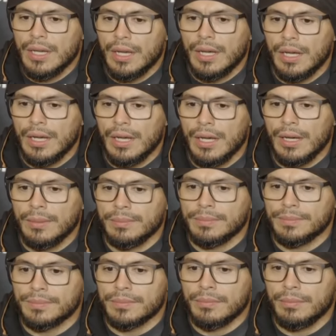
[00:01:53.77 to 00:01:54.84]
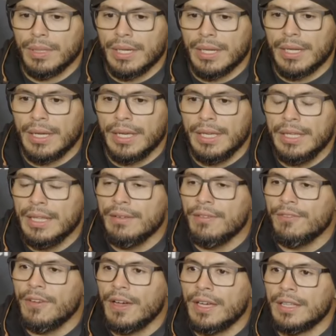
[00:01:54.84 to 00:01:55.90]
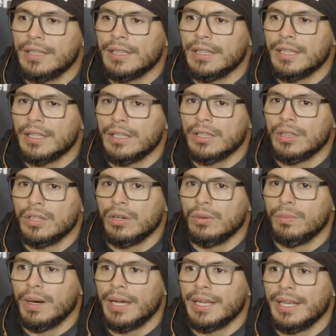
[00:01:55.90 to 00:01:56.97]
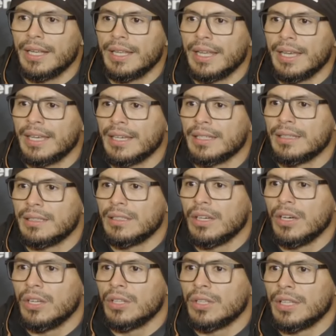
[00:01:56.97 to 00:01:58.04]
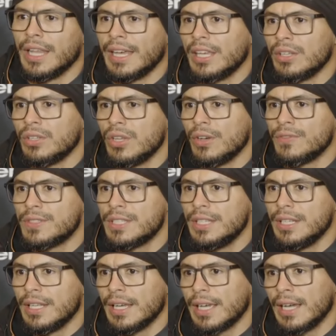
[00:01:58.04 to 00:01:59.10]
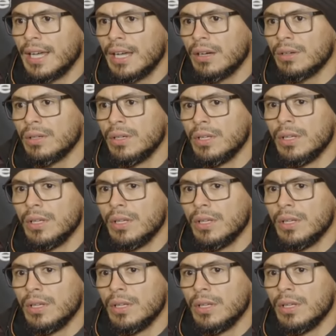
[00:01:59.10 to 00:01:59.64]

He never fought nobody like an UFC, like how